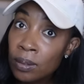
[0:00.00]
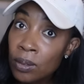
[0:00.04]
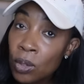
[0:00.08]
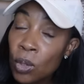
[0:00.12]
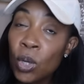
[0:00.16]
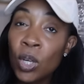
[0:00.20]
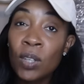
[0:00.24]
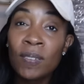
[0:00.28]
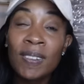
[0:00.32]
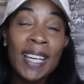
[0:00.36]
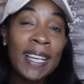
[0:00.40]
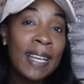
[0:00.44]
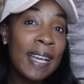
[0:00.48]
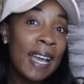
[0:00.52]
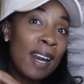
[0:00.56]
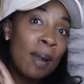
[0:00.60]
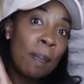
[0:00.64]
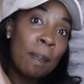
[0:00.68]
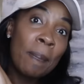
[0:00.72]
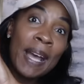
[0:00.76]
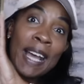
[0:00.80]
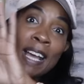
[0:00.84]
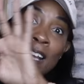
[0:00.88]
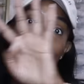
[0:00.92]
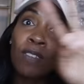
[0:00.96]
or they
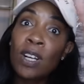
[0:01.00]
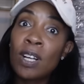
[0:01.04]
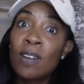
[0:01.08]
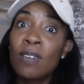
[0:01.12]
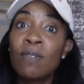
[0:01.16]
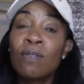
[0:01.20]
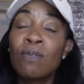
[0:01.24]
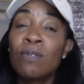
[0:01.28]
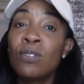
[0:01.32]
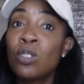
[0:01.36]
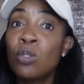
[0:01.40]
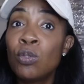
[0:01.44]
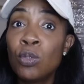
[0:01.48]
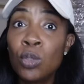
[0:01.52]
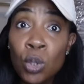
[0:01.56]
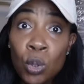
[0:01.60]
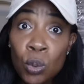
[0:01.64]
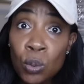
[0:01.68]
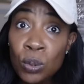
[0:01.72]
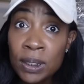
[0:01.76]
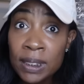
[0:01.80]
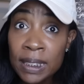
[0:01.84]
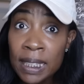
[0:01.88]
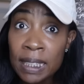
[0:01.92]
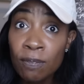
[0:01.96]
gotta buy
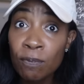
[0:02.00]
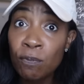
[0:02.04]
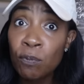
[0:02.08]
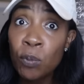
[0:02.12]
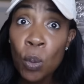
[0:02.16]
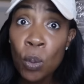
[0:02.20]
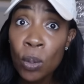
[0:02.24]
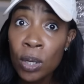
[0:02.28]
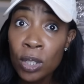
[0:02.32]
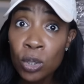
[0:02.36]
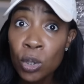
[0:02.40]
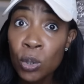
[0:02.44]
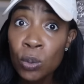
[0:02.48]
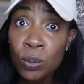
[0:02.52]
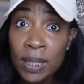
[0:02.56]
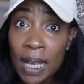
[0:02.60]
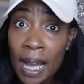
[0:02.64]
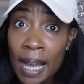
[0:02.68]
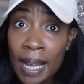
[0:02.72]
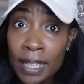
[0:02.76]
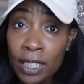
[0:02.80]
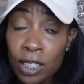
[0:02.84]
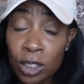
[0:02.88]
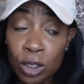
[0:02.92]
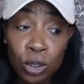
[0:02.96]
four new
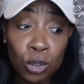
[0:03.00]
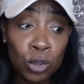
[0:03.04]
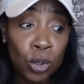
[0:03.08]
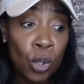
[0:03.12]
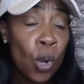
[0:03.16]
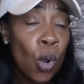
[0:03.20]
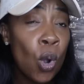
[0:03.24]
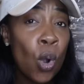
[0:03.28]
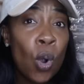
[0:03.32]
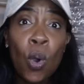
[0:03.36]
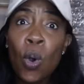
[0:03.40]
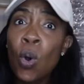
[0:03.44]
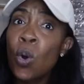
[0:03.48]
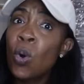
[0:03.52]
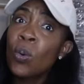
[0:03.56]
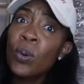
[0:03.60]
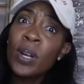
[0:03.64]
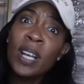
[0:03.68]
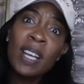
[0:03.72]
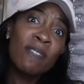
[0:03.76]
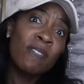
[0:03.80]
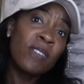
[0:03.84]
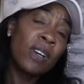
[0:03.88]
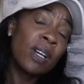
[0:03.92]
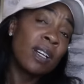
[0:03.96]
tires, or
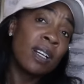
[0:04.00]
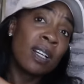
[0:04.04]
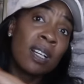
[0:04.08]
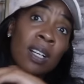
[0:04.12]
if